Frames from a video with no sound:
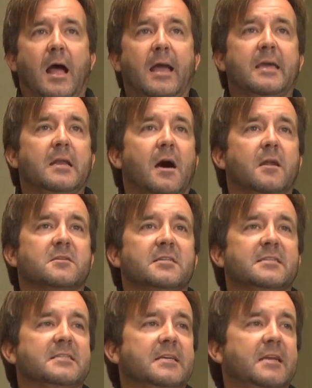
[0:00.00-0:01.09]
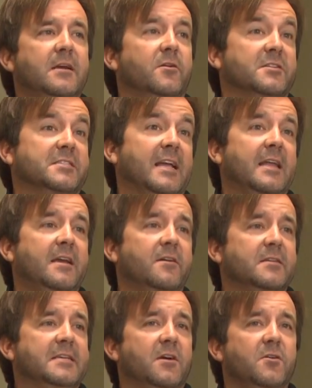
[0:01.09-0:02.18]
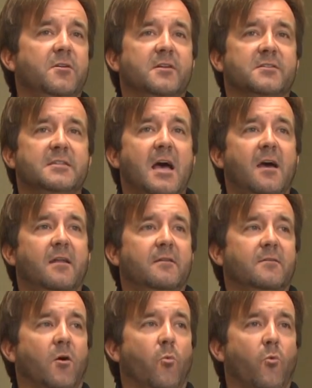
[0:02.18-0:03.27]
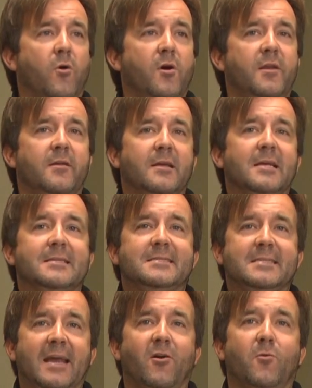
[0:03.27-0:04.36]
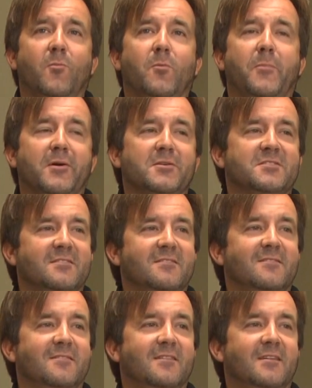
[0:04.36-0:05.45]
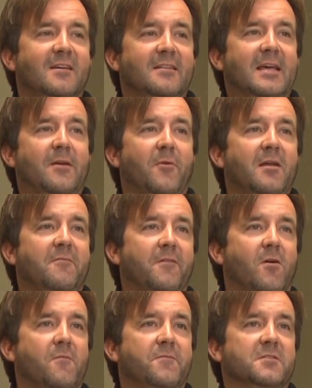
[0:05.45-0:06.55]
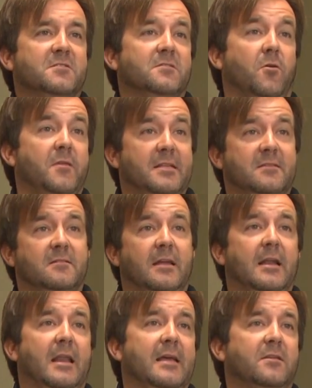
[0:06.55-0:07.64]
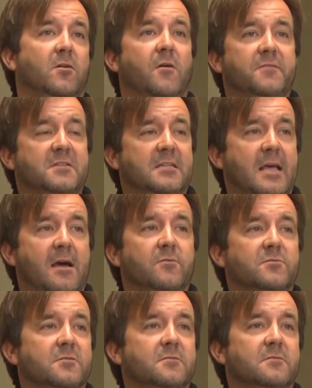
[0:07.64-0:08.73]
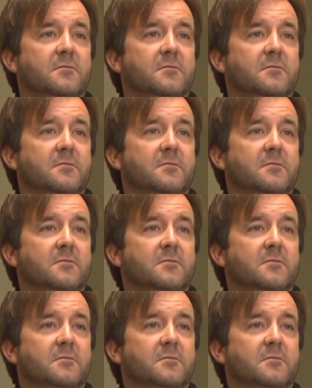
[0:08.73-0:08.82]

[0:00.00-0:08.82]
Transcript: I can honestly sit here or stand here and tell you there's not one terrible person that ran for office or that's an elected office in the House.